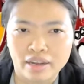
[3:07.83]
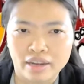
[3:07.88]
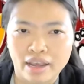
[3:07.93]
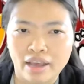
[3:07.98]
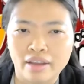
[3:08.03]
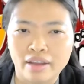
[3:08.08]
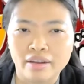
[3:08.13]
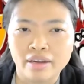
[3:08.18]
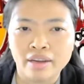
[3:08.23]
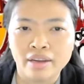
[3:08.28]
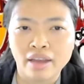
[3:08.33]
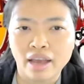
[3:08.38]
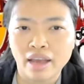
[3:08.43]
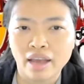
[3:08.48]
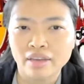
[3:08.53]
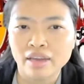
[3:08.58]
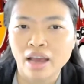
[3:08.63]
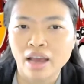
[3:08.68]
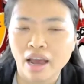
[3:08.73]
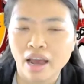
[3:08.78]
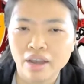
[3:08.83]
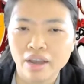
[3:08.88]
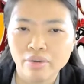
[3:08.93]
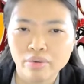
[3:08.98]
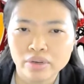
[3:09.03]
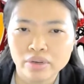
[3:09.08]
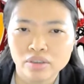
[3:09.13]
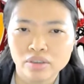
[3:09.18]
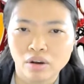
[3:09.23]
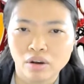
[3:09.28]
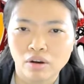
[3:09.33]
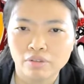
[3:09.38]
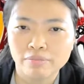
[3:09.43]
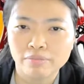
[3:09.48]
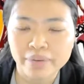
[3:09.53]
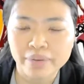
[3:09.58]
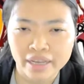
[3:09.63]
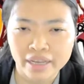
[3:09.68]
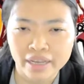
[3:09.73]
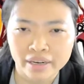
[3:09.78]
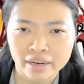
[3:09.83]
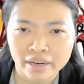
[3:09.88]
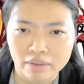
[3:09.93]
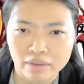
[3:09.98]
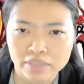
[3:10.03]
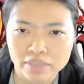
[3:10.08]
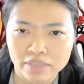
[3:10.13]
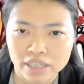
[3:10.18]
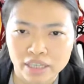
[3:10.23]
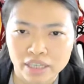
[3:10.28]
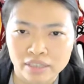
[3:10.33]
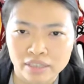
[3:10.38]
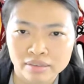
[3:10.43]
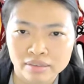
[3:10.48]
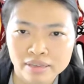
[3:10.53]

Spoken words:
and at high risk of being captured.